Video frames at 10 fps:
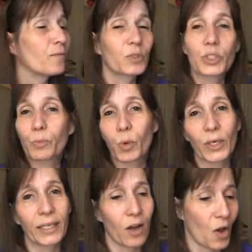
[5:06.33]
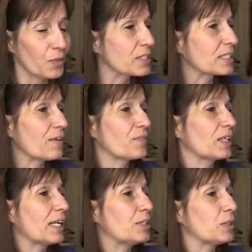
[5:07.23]
for supporting all the stuff
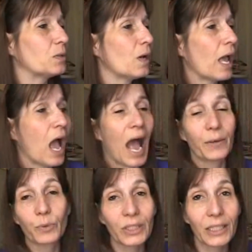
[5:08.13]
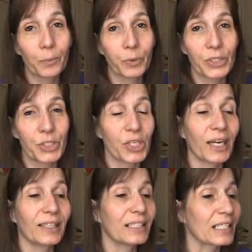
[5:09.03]
that I do. I really
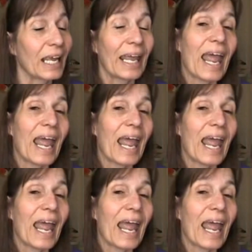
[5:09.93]
appreciate it.